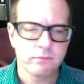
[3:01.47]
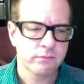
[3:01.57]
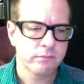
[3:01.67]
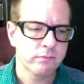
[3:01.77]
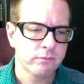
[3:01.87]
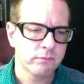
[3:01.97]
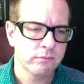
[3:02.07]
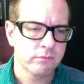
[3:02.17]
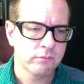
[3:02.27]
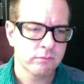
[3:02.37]

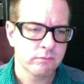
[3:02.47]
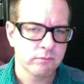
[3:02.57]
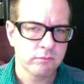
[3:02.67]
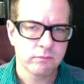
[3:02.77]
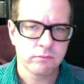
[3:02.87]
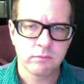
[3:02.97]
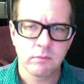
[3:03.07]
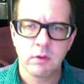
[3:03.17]
(silence)